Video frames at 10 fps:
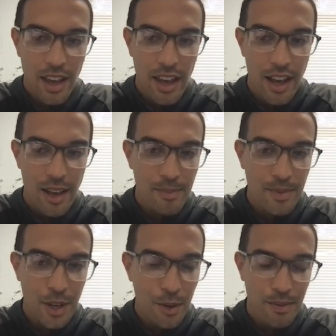um,
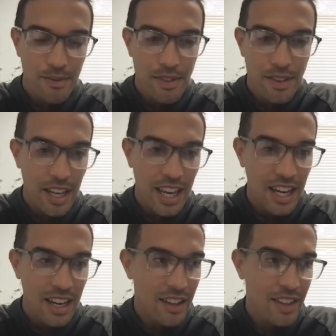so
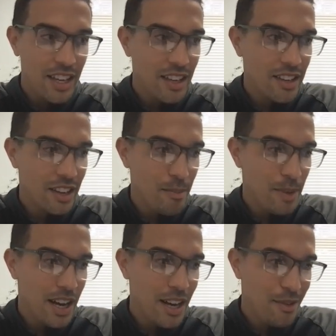again I think on
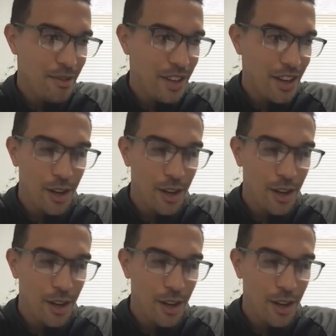behalf of the